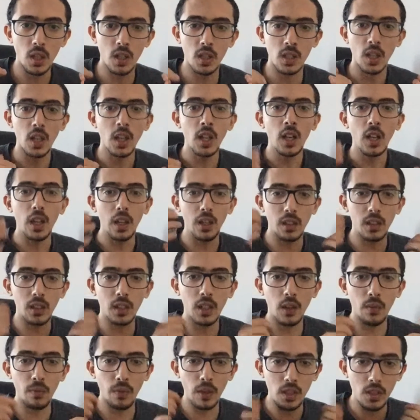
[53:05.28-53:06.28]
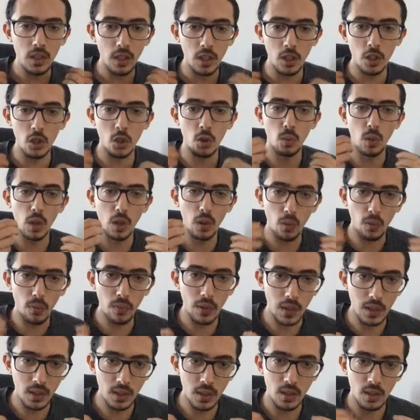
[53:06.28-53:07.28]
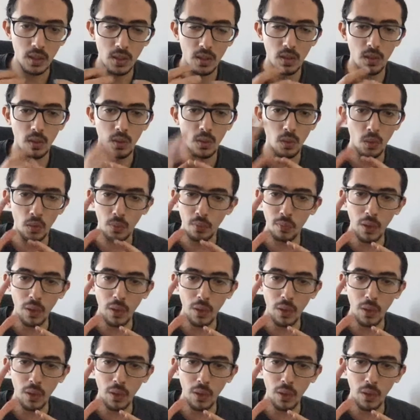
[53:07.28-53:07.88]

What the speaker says: shares, and give us, each one of us,